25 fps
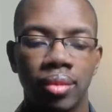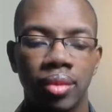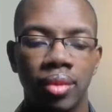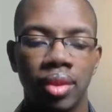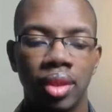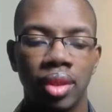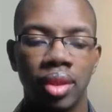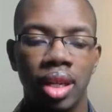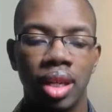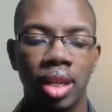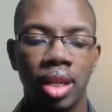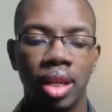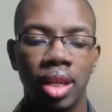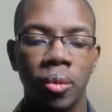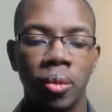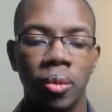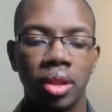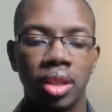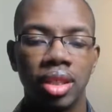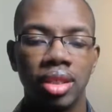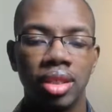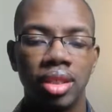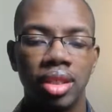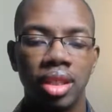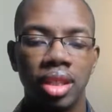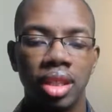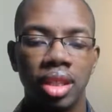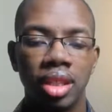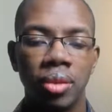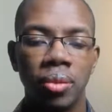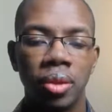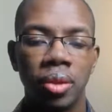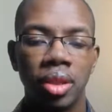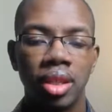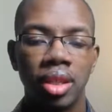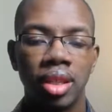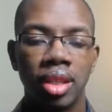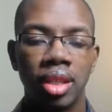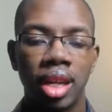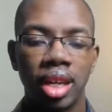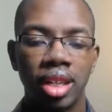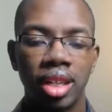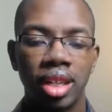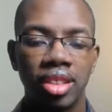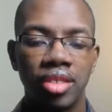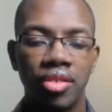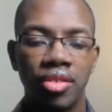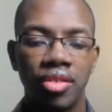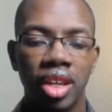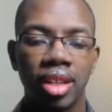And then we'll continue with the
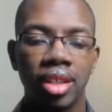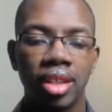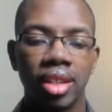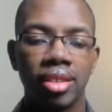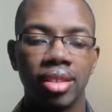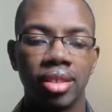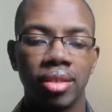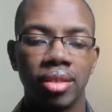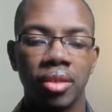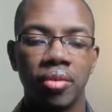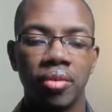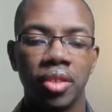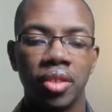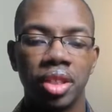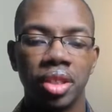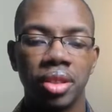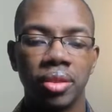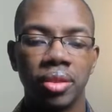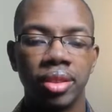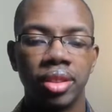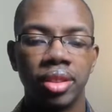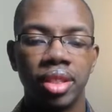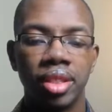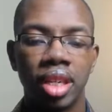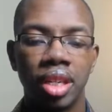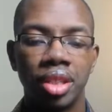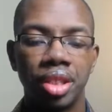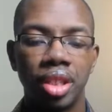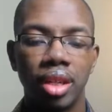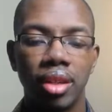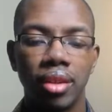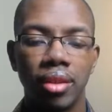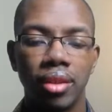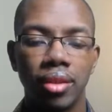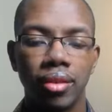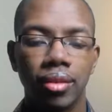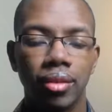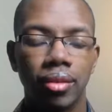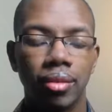next phase of the visualization.